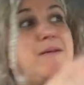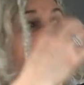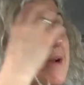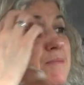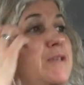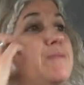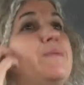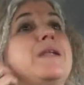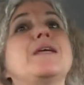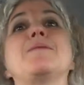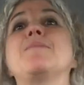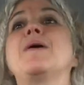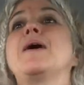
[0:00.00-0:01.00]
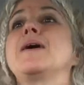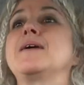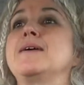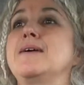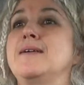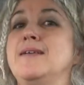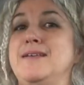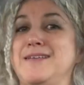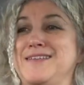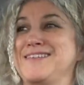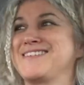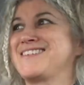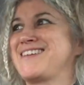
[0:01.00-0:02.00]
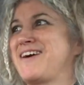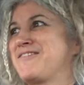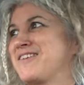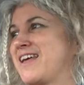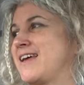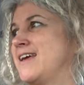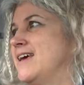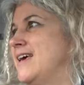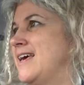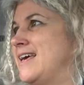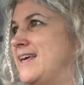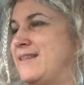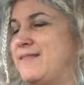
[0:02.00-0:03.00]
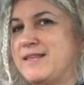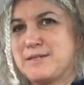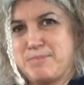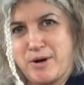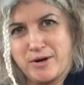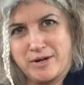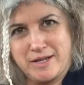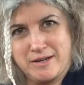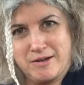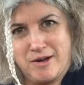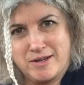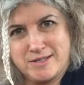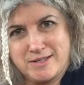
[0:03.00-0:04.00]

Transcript: but I'm spending my Saturday in this parking lot.